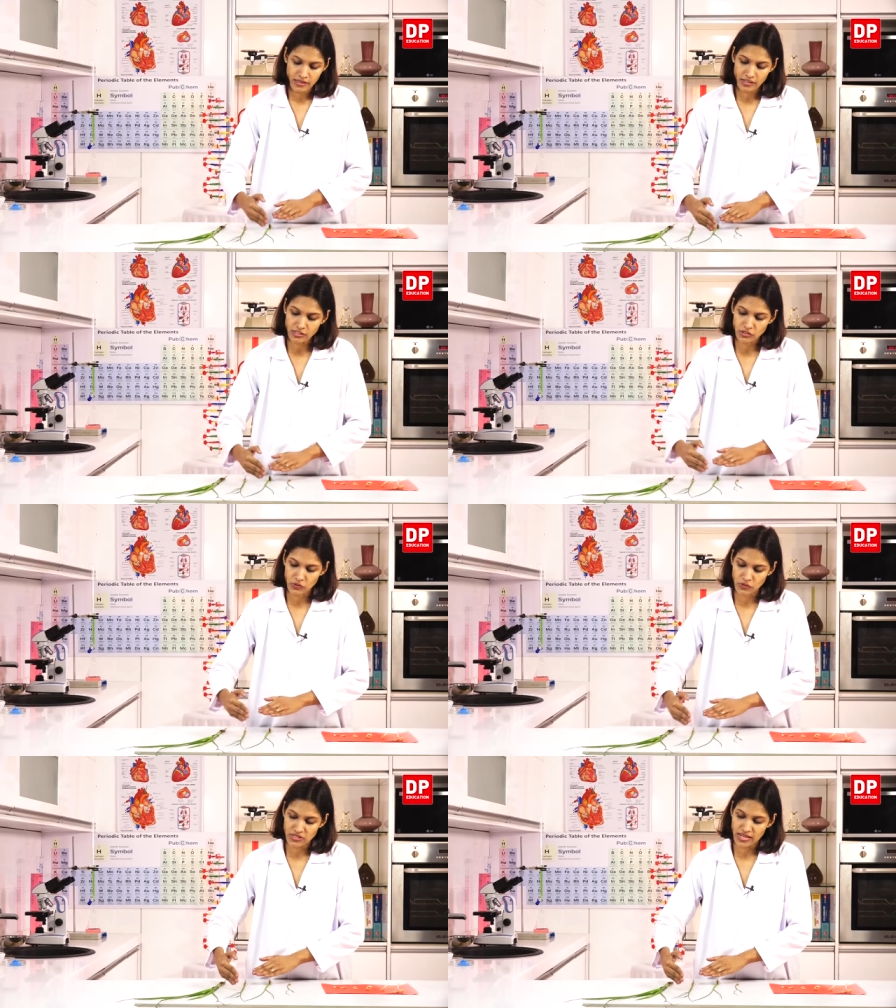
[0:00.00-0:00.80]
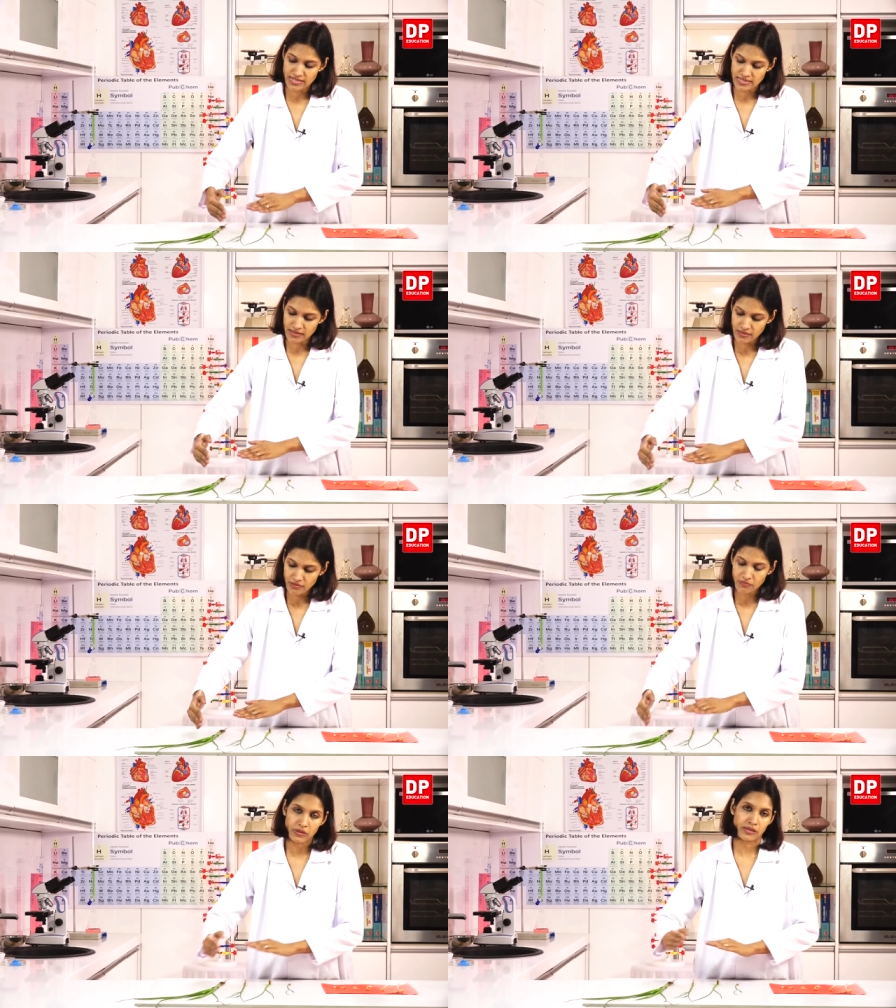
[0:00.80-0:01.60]
it grows as a
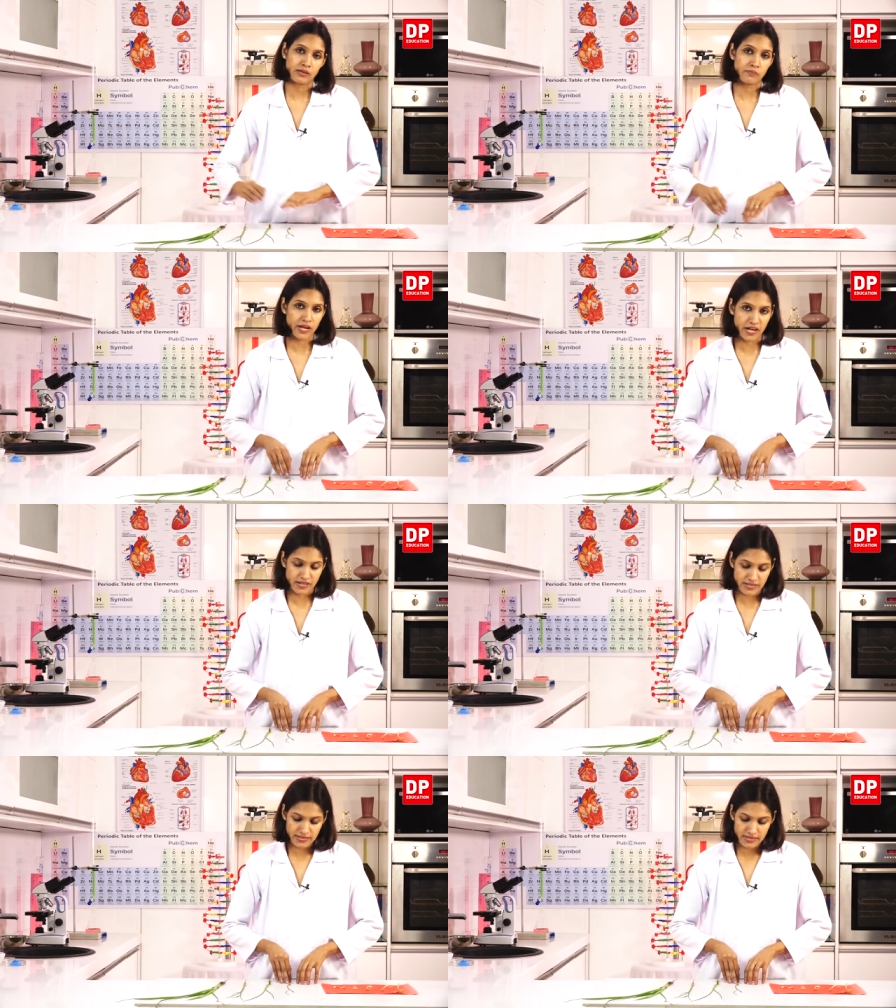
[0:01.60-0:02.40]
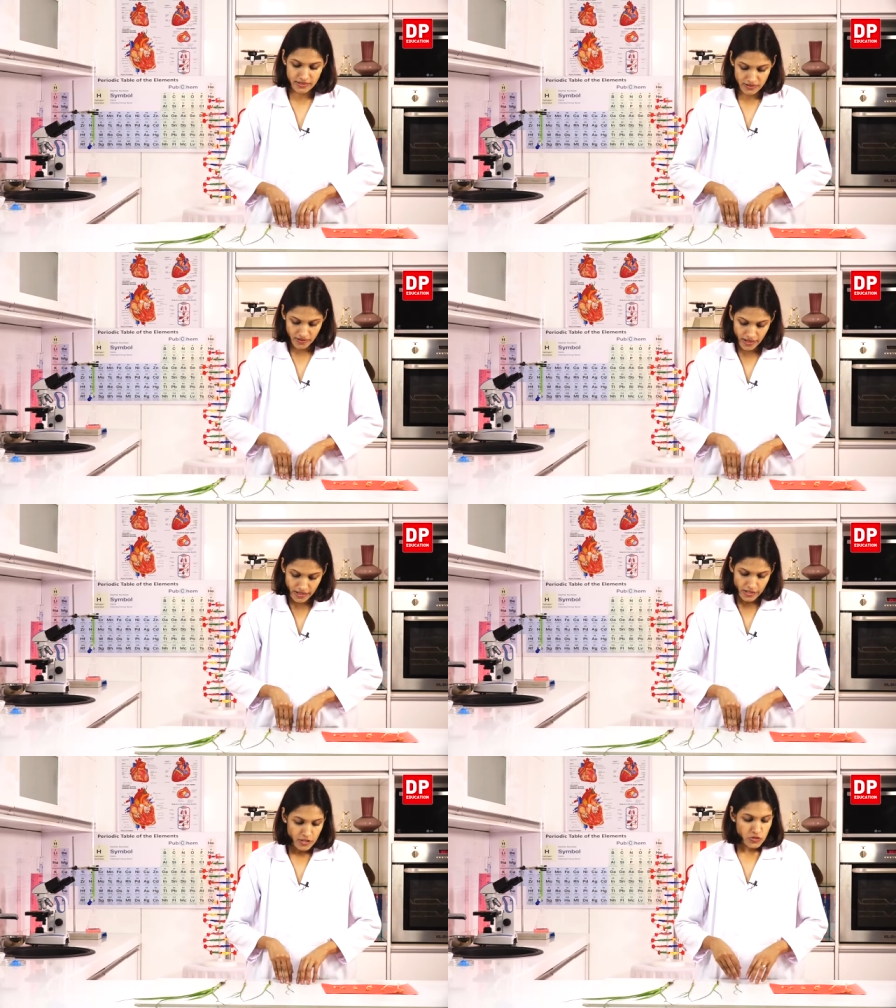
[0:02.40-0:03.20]
bigger plant, right?
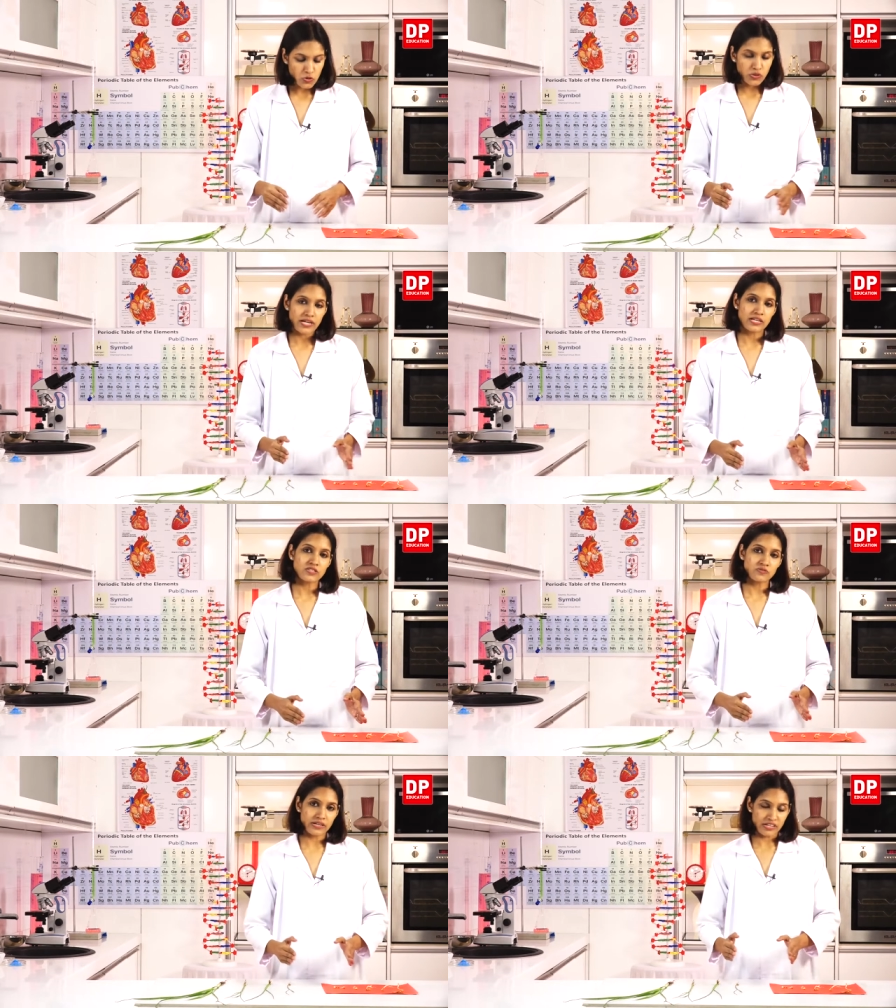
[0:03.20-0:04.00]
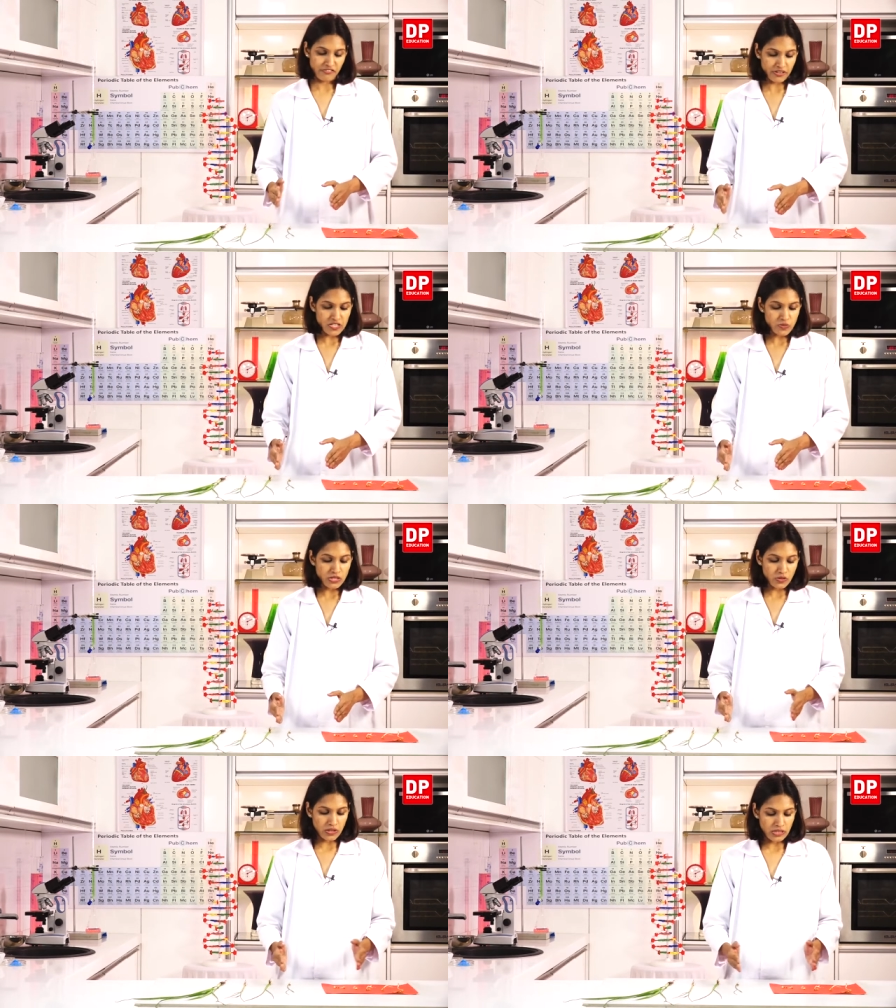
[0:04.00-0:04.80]
So, that is one difference
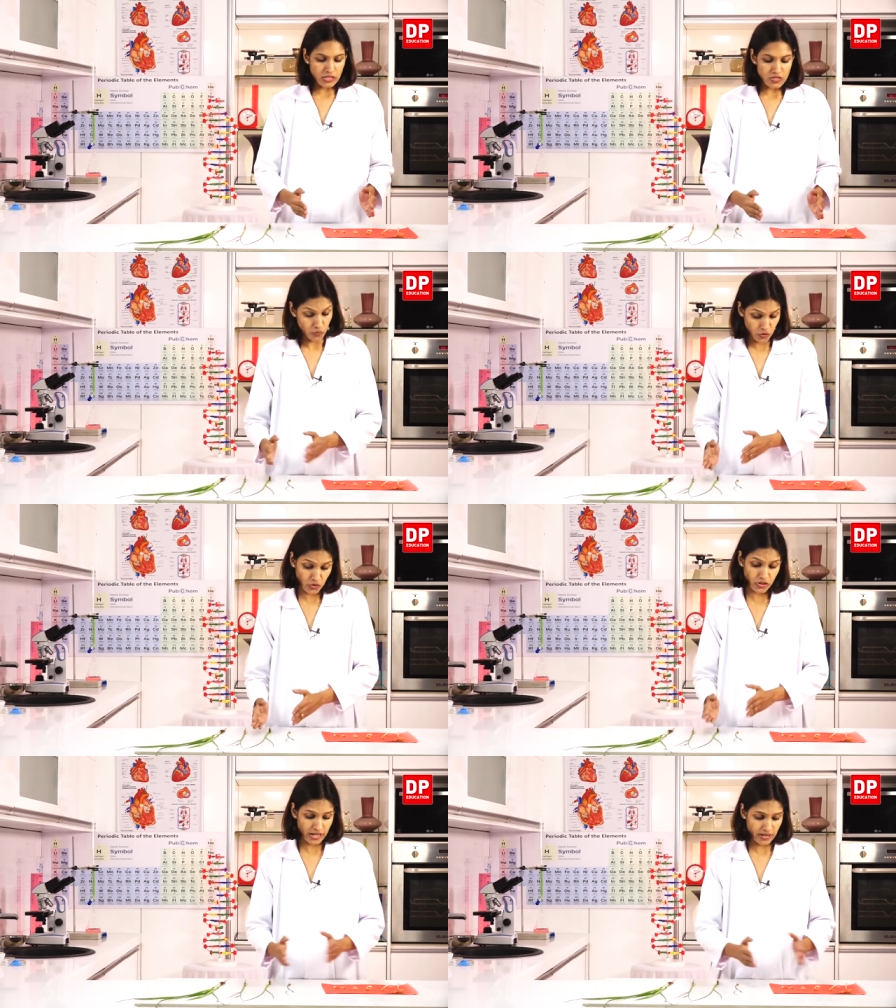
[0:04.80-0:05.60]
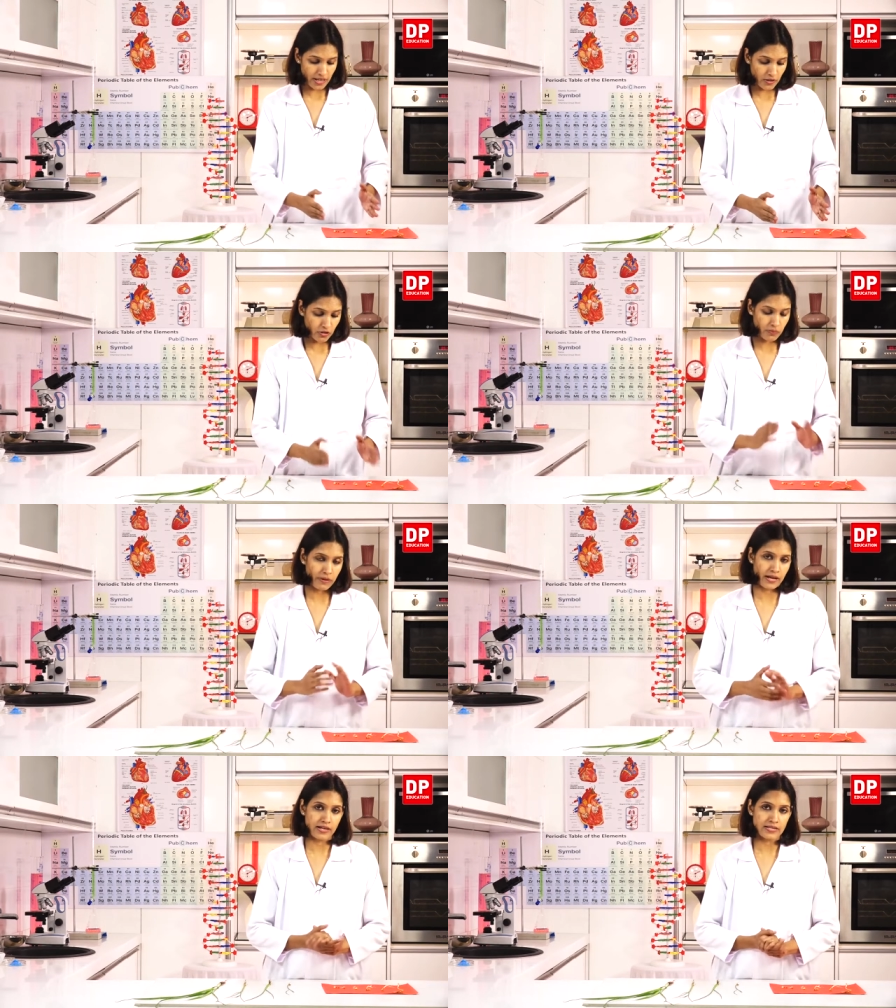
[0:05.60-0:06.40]
between these monocot and dicot
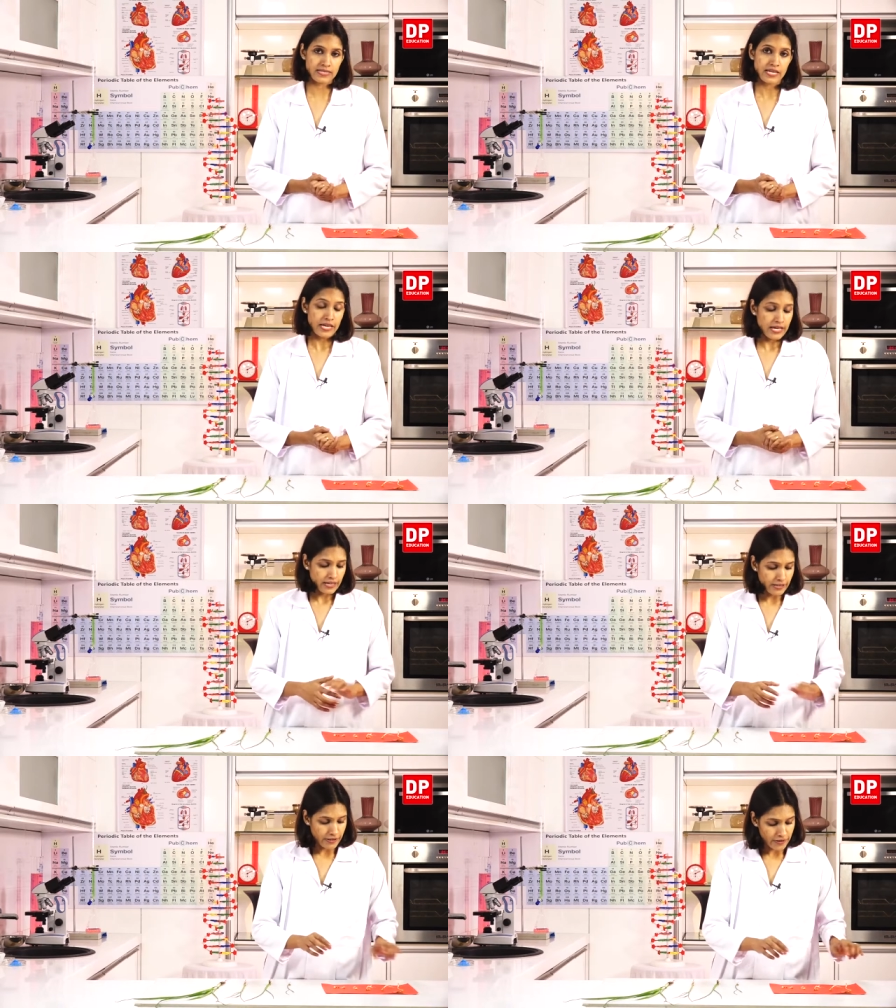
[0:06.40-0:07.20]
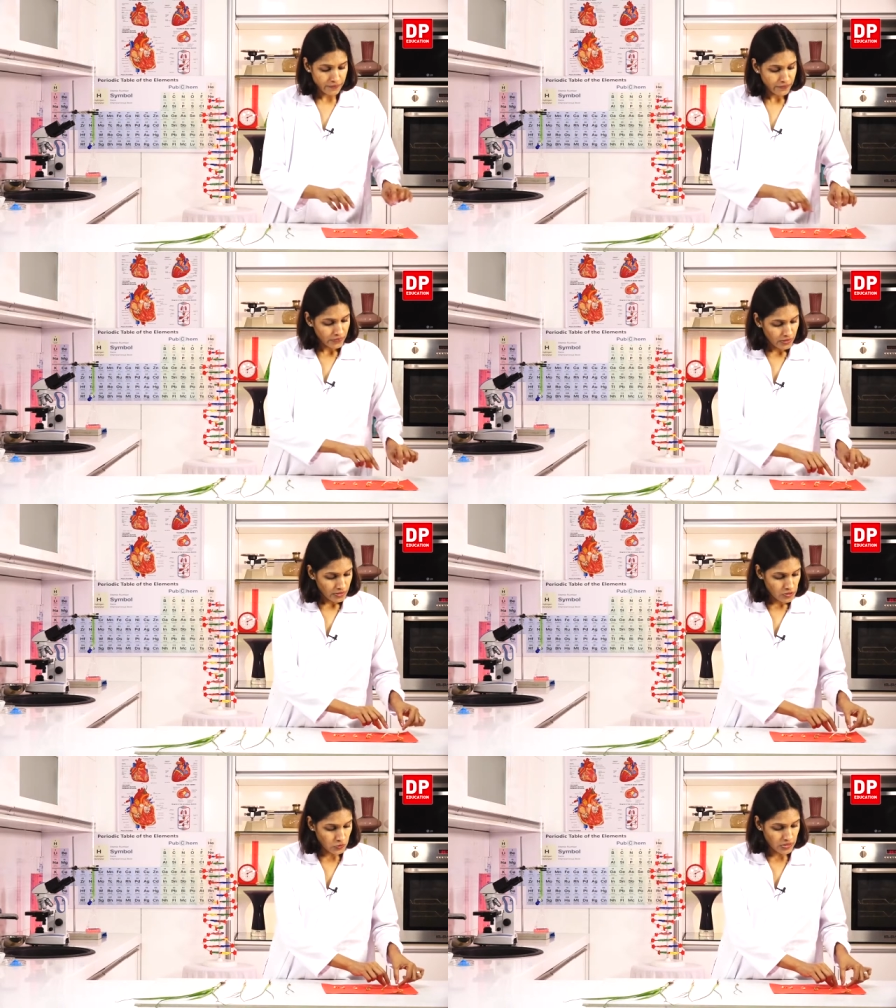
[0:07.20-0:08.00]
plants. Uh,
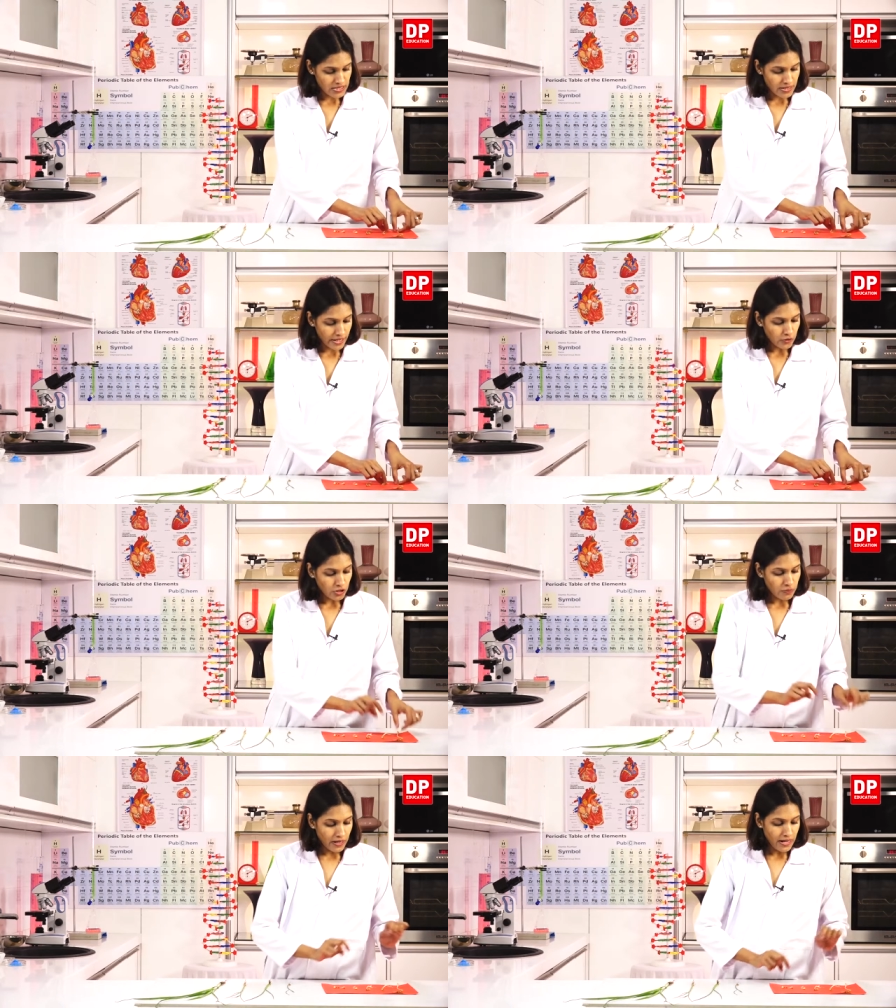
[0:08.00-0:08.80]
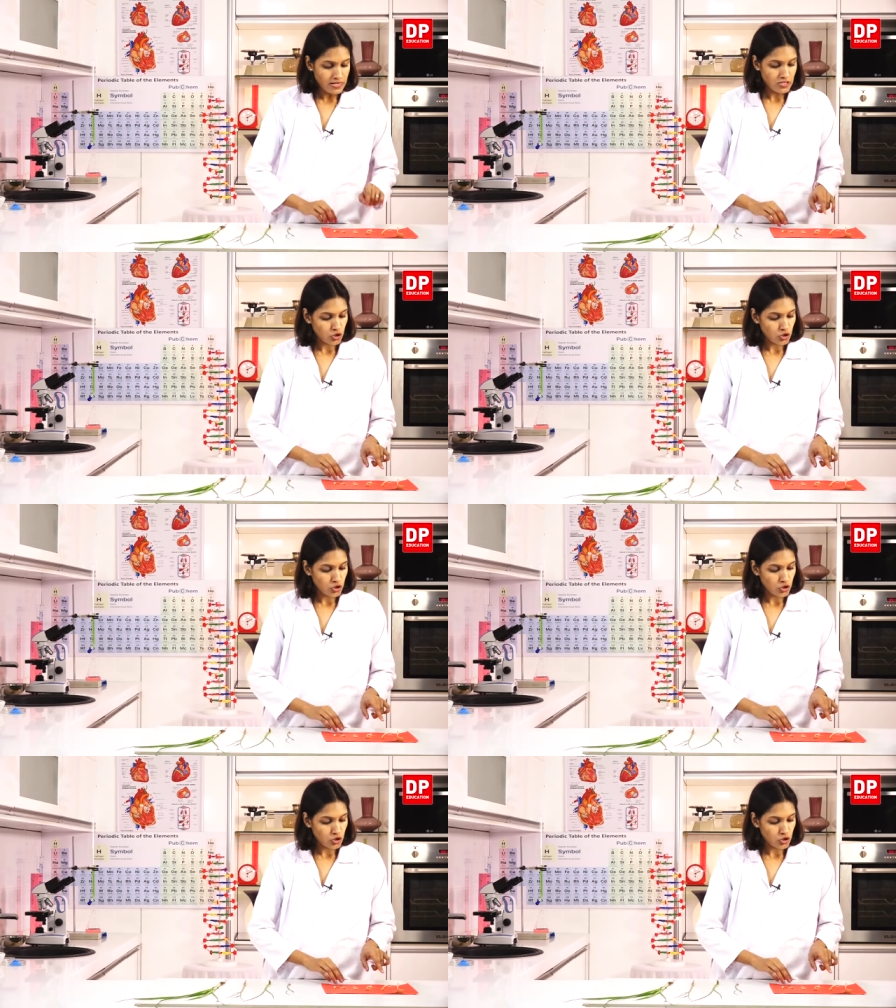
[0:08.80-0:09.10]
so, these dicot plants,